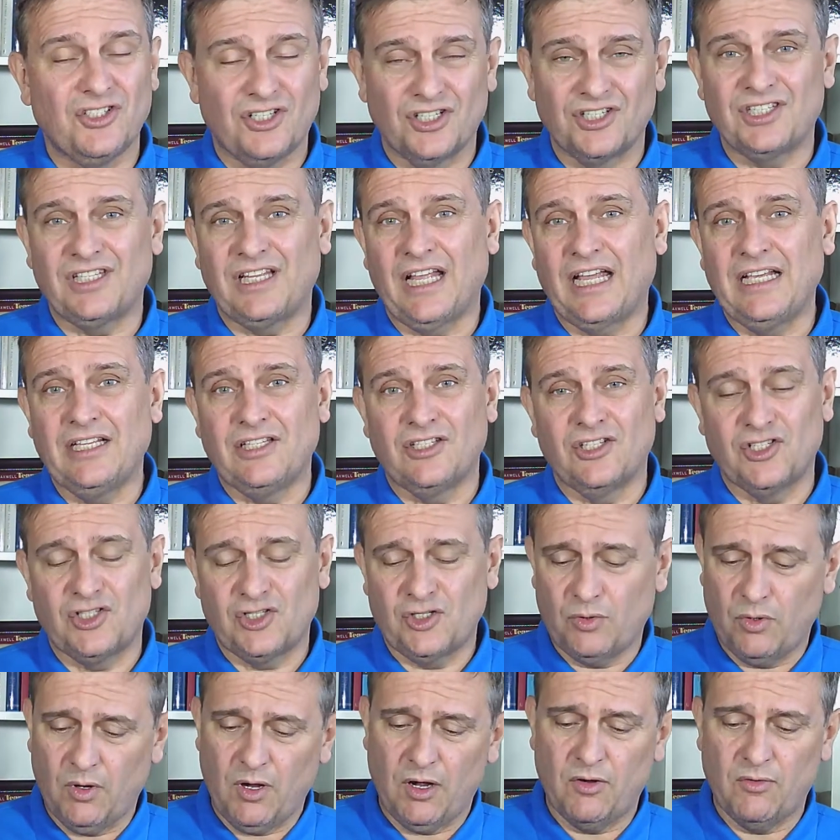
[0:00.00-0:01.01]
the status
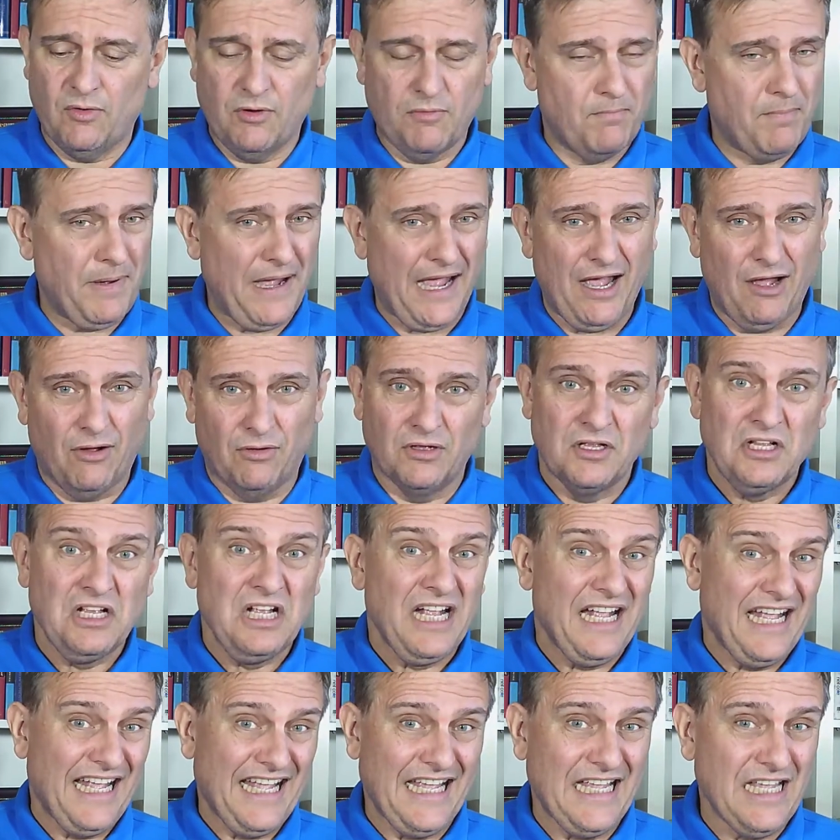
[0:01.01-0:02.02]
quo about
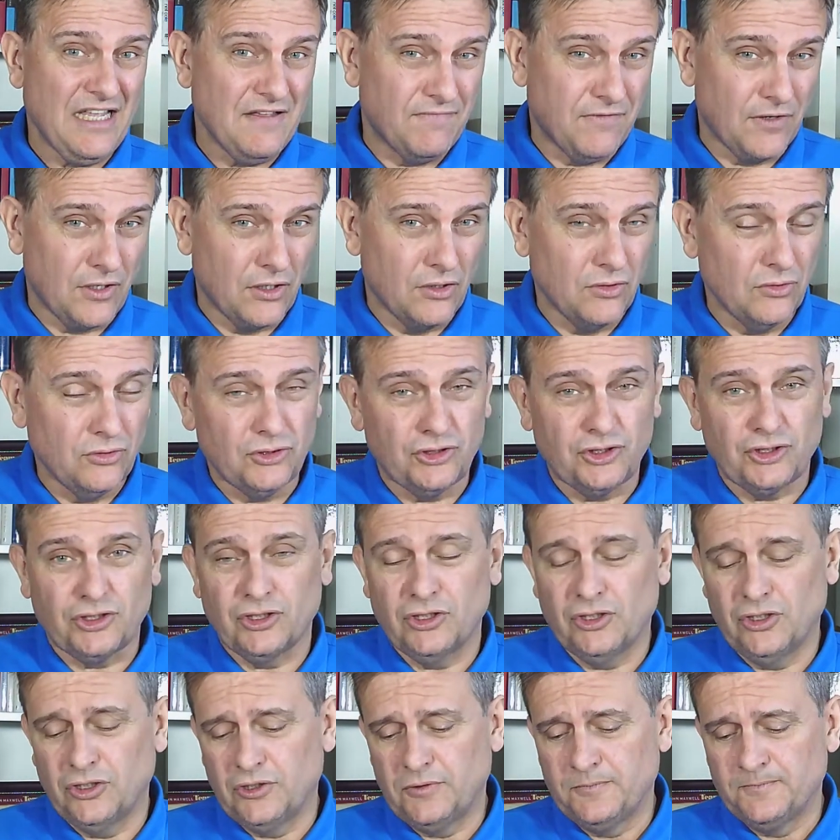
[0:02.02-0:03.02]

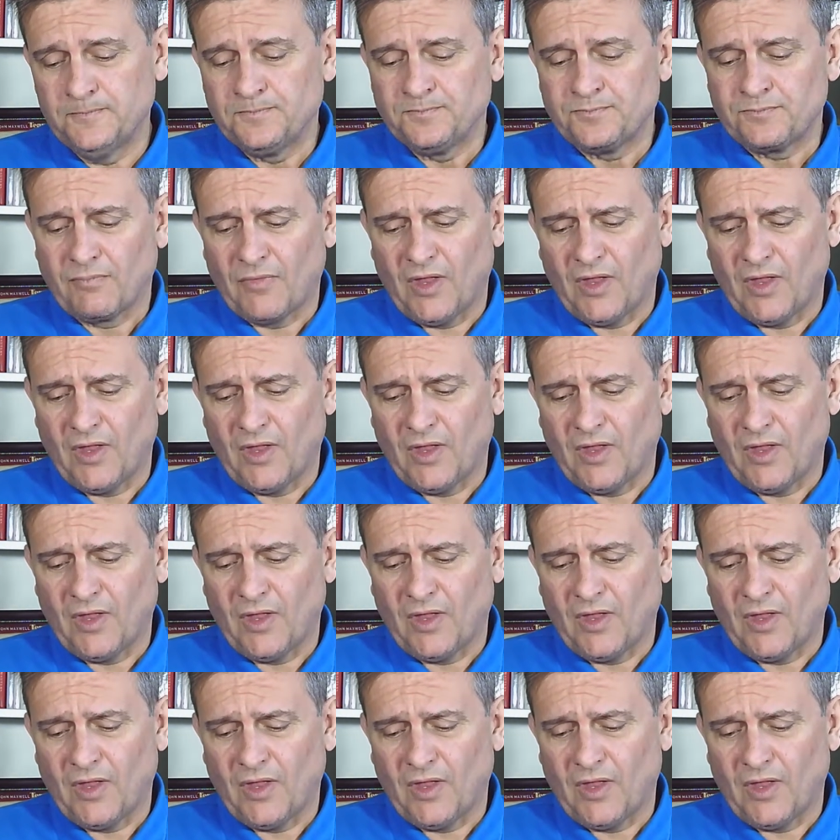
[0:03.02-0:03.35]
evolution,